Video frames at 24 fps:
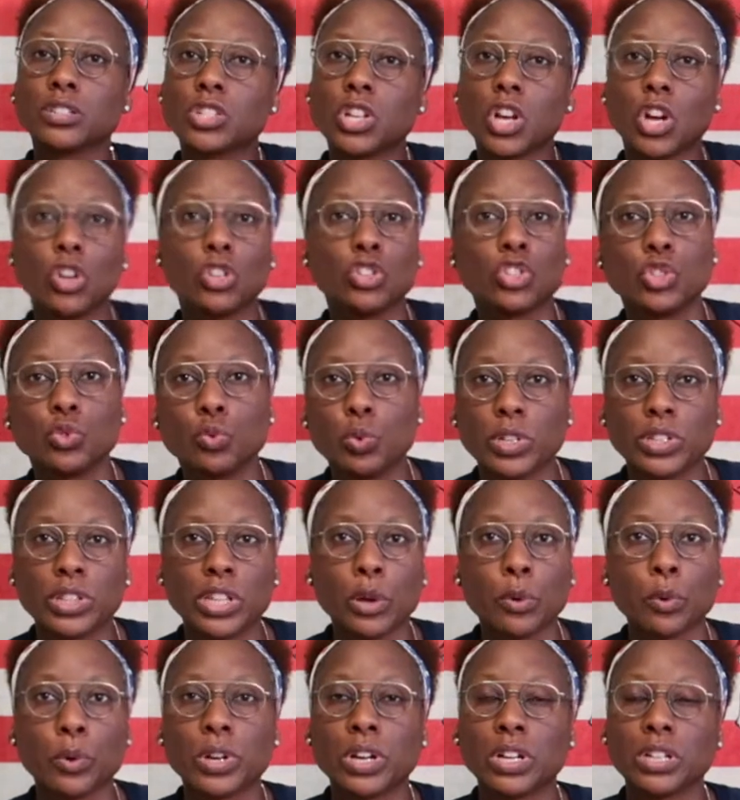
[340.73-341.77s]
told you what they
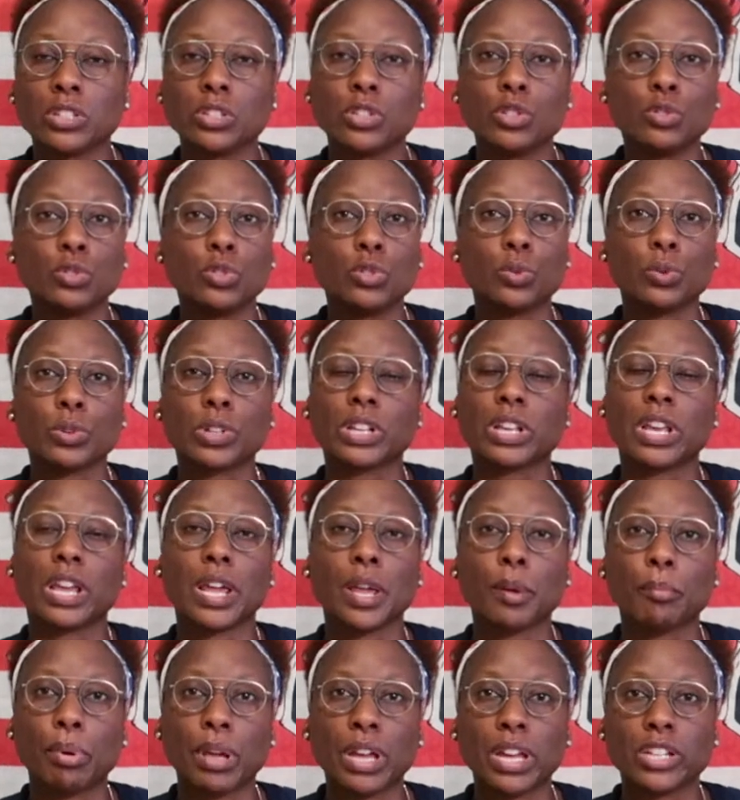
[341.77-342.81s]
were going to do during the
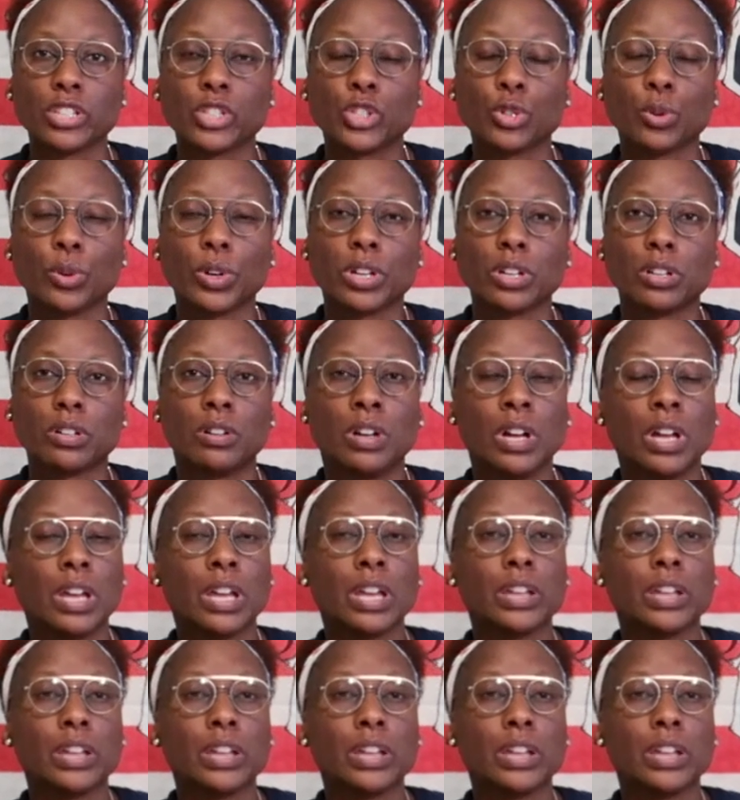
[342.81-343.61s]
campaign trail,